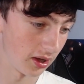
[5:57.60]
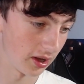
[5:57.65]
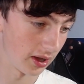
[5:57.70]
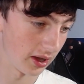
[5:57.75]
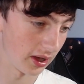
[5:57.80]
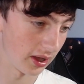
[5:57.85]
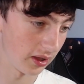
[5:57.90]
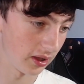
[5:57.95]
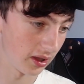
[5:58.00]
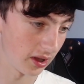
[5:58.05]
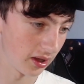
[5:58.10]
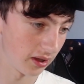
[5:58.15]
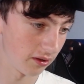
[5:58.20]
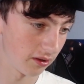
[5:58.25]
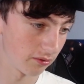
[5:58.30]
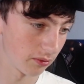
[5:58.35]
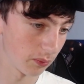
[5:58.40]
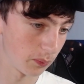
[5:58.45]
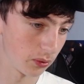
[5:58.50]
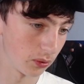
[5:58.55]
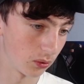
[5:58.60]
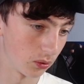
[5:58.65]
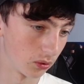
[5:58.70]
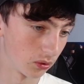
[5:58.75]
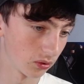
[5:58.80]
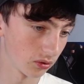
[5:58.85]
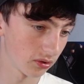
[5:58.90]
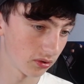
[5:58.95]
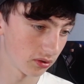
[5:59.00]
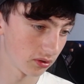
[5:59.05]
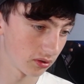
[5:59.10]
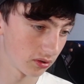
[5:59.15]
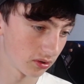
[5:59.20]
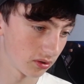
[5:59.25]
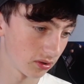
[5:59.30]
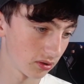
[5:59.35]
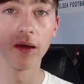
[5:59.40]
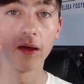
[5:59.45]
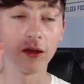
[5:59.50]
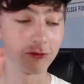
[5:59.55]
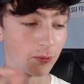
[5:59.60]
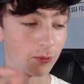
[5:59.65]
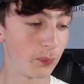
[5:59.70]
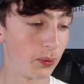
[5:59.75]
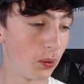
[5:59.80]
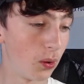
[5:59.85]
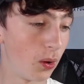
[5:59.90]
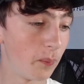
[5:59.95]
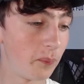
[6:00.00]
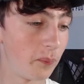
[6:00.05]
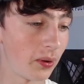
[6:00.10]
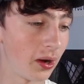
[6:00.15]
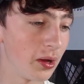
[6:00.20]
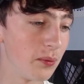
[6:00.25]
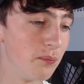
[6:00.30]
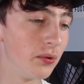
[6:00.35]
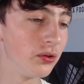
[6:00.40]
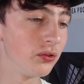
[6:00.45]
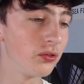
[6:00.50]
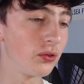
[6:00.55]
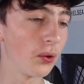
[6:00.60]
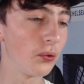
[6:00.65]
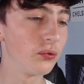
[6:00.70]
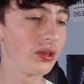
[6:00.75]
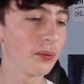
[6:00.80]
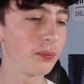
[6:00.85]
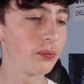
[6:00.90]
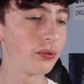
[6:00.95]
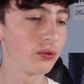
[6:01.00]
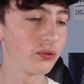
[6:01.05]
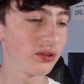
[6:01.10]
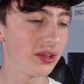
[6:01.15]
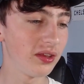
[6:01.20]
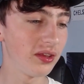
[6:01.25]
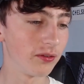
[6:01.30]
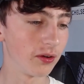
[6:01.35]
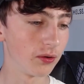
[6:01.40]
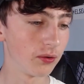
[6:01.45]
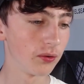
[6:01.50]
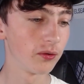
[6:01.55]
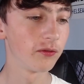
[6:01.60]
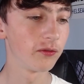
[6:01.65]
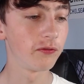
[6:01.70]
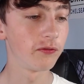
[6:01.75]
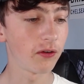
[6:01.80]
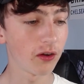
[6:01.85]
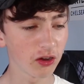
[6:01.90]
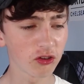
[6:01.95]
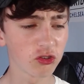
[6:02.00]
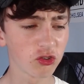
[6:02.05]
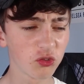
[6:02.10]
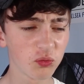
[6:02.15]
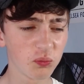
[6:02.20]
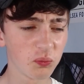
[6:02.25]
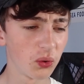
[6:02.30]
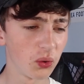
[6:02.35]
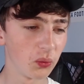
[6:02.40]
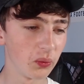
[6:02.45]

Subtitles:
a report by Mundo Deportivo via Sport